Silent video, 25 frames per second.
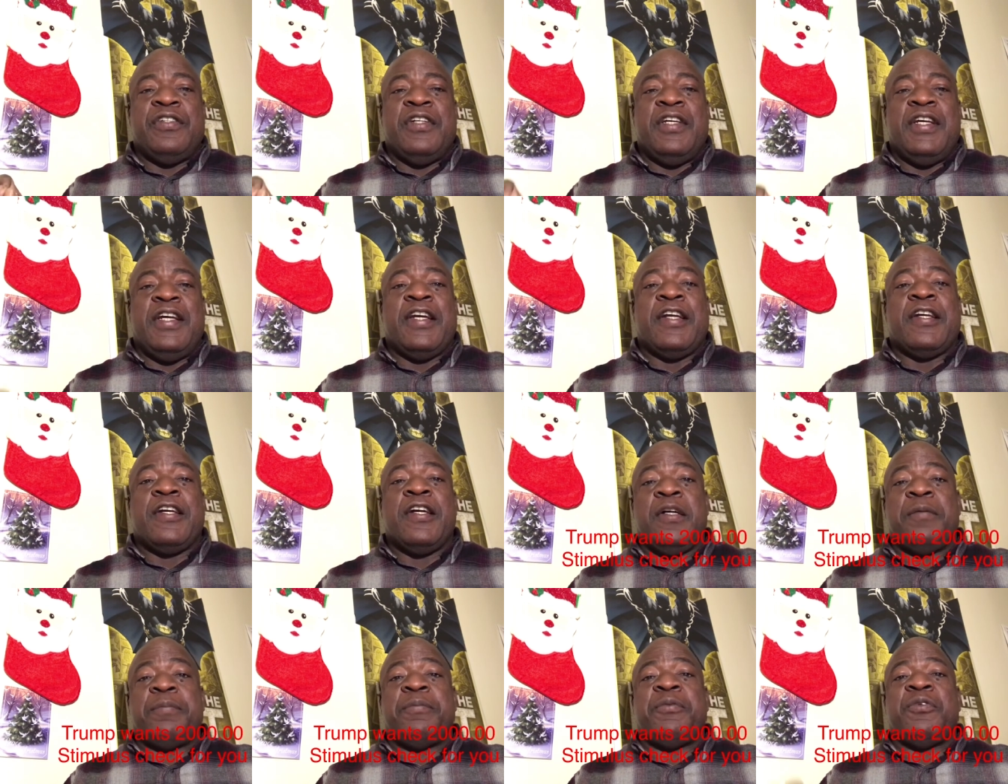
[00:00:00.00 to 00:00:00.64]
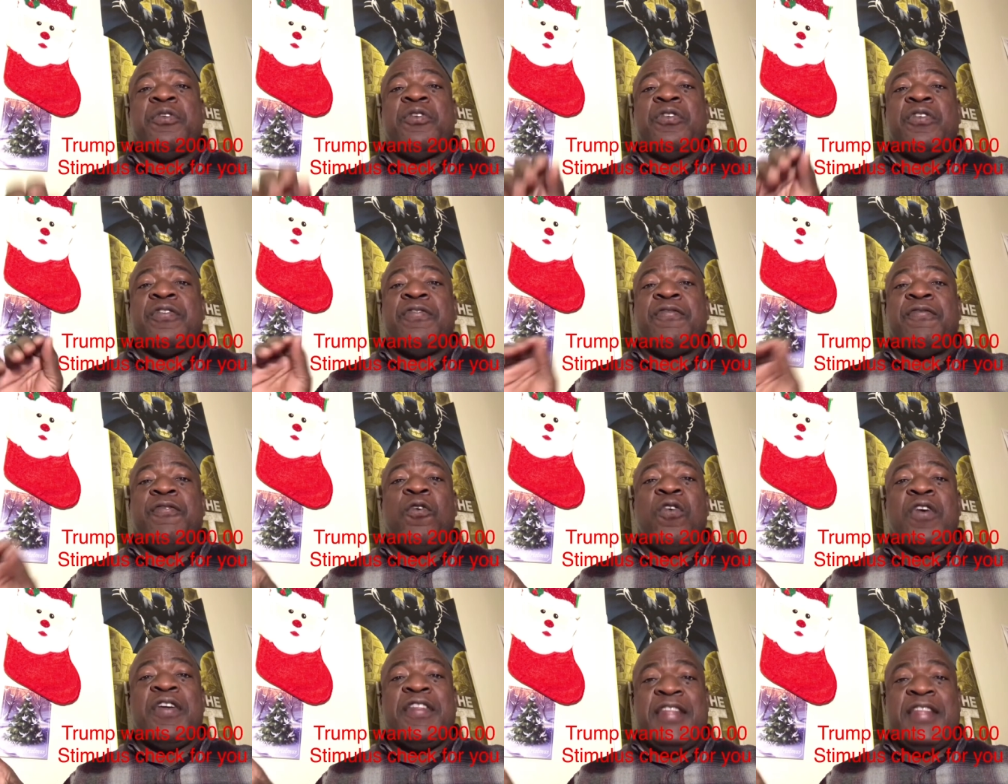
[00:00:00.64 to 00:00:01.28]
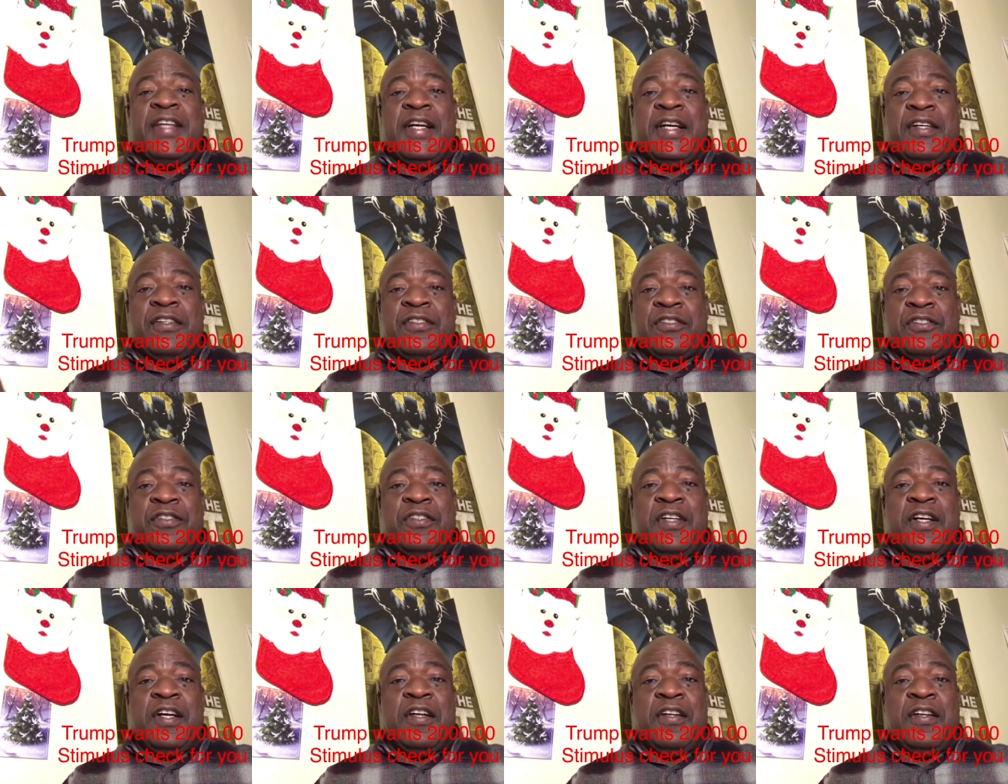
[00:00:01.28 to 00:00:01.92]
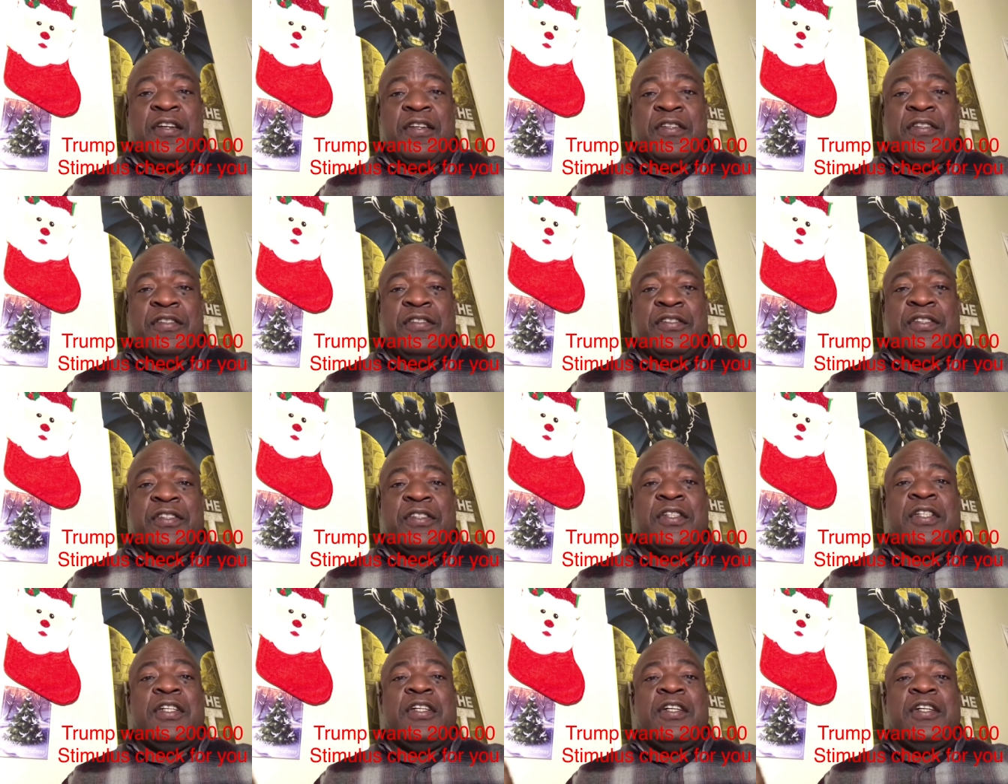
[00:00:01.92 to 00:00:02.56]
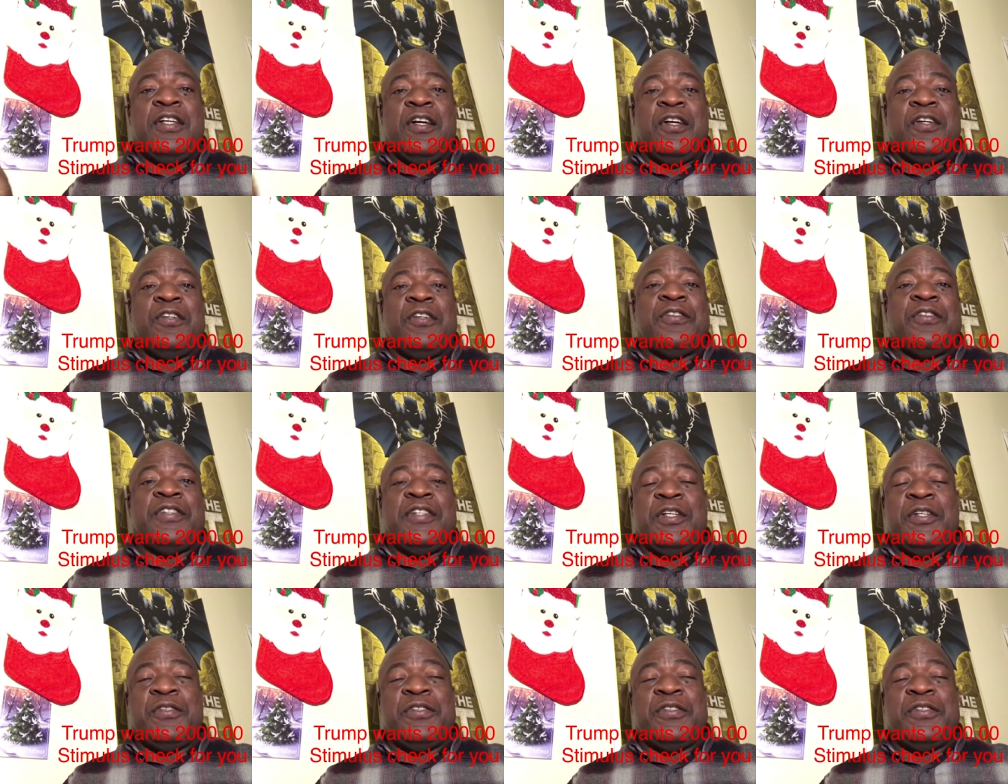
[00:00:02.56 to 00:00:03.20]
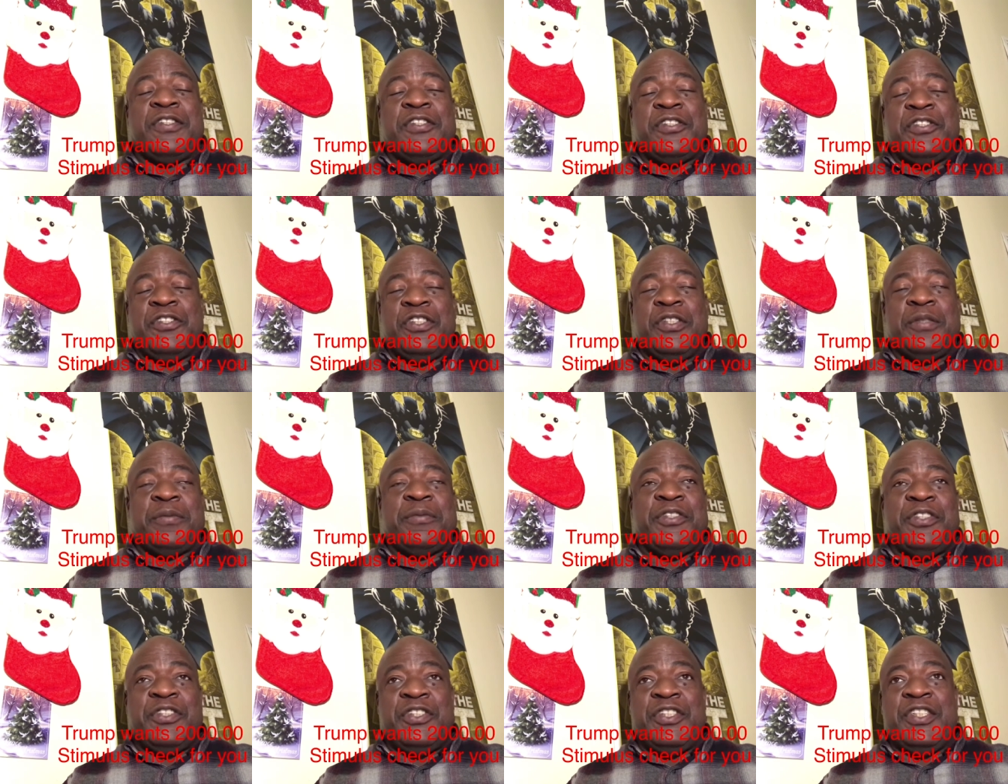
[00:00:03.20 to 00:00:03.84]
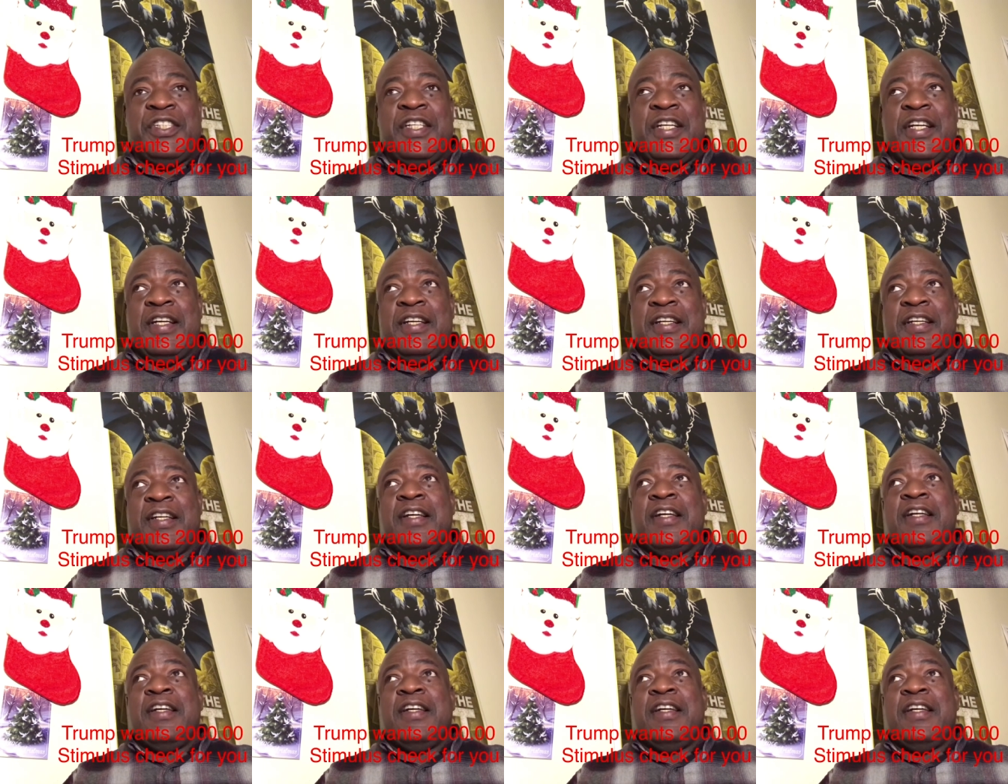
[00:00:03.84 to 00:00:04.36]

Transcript: and couples $4,000 on, on the stimulus check.